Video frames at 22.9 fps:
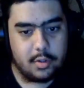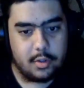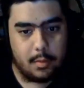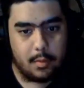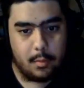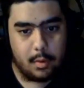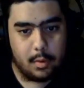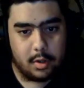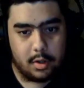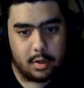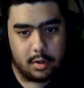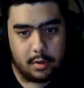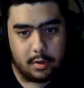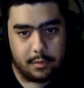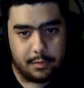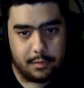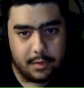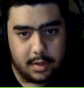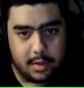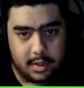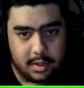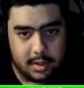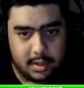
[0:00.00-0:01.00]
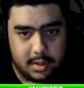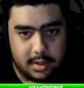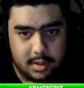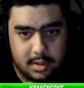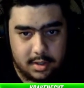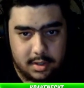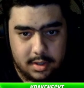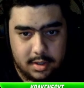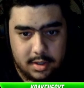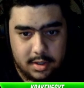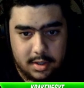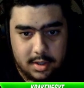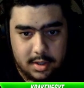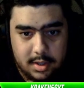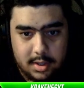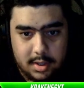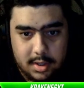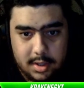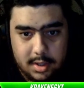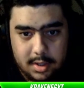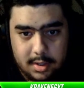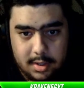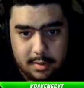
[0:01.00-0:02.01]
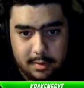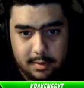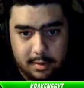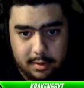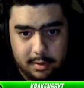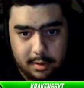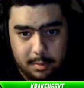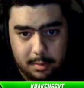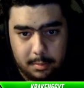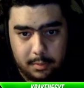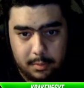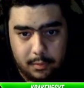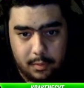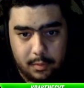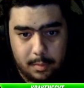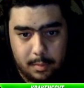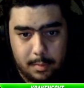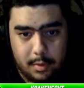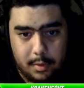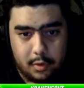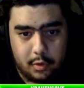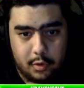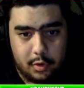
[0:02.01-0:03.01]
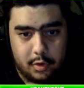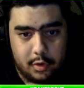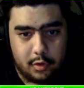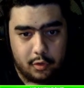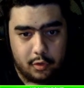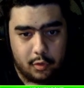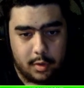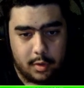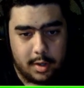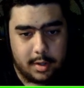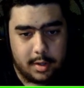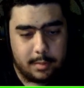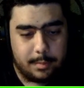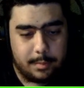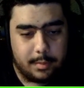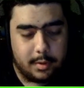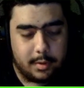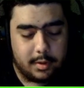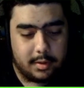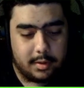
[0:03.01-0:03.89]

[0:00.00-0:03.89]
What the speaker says: one other thing. This comes from Metroid Dread, but